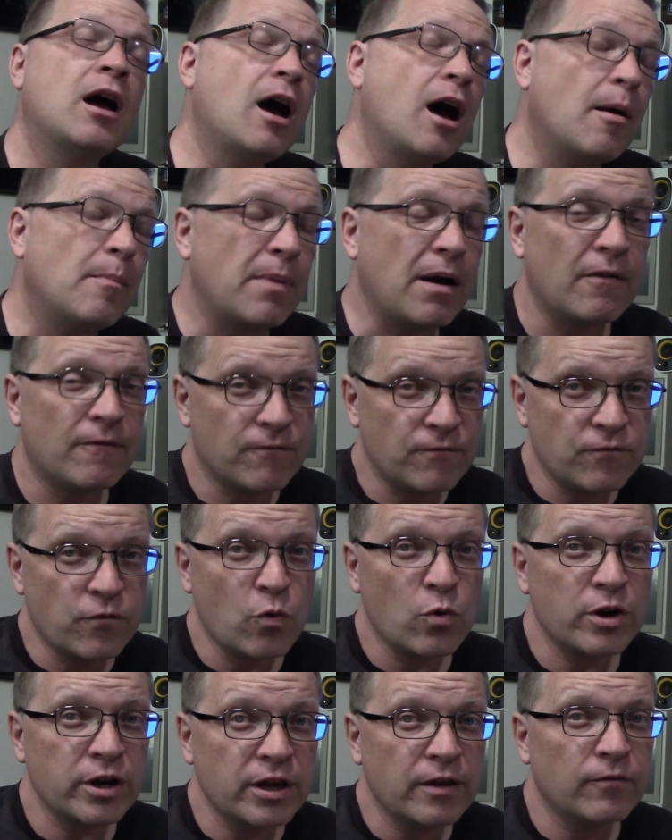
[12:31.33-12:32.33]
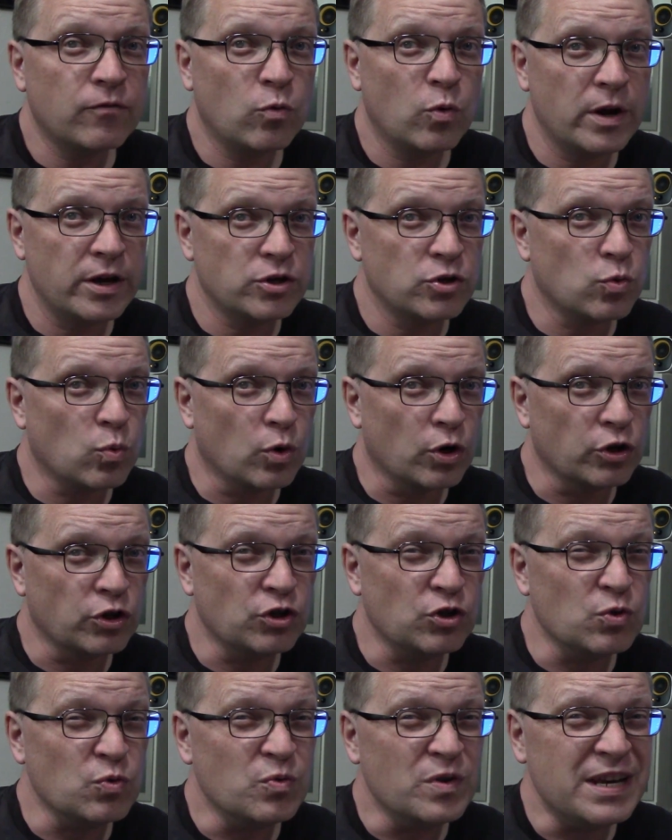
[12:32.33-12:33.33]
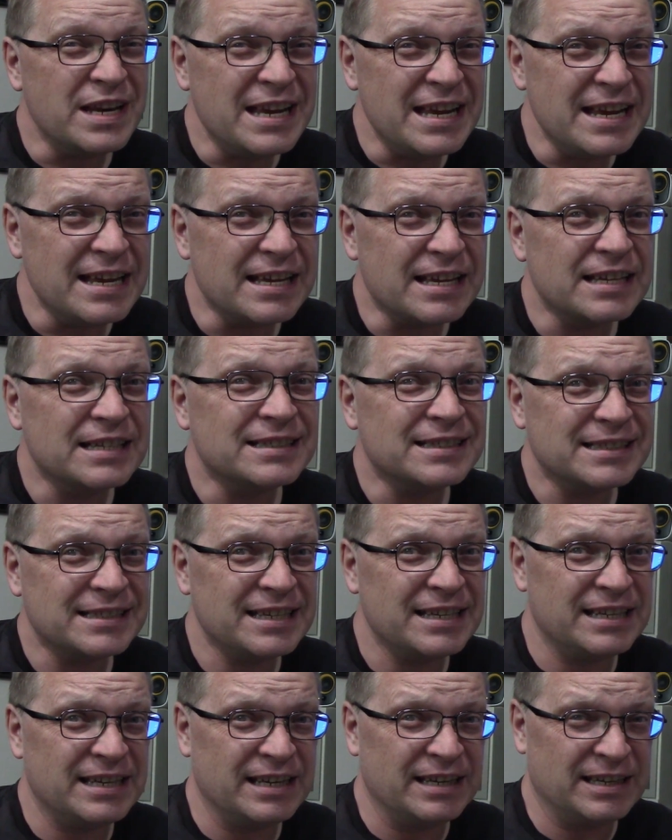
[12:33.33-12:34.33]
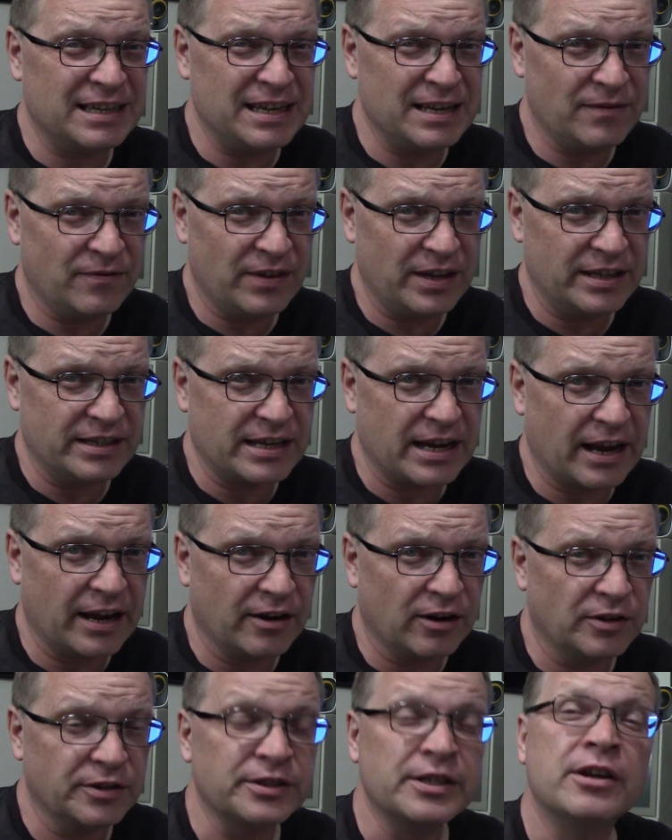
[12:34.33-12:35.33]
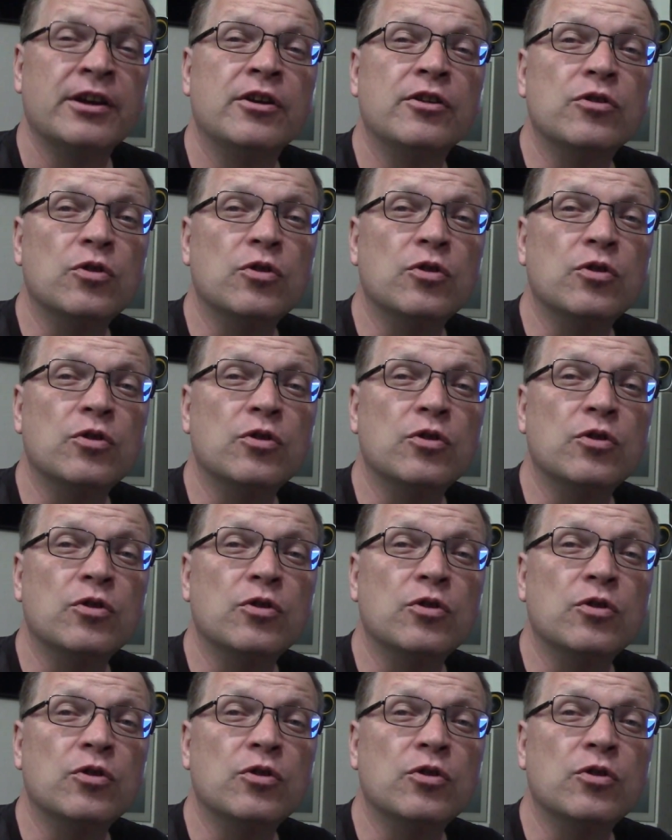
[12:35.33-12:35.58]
about 40 of which were unique CDTV titles.